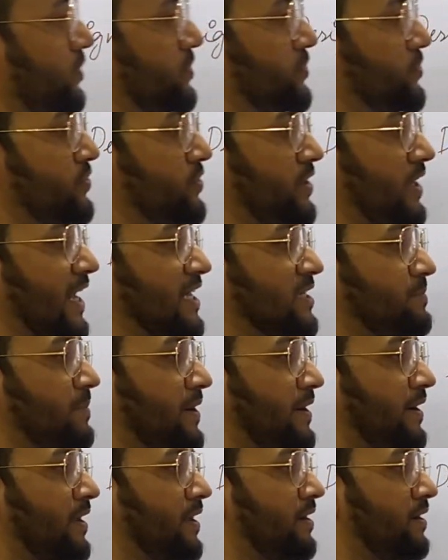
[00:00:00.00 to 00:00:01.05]
with C has
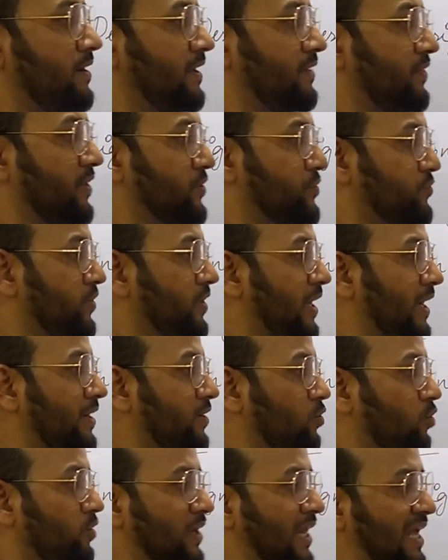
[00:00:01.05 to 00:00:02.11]
been done. In the string, I
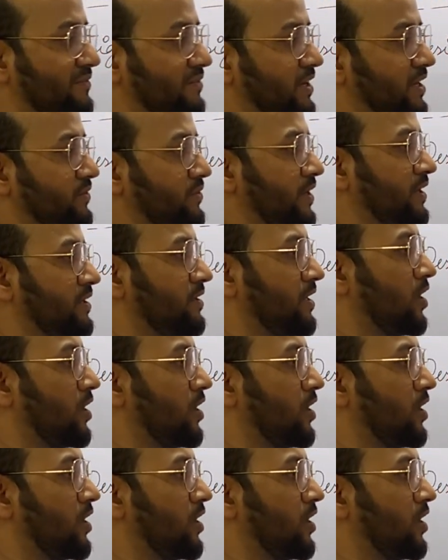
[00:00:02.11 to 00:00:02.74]
don't have anything.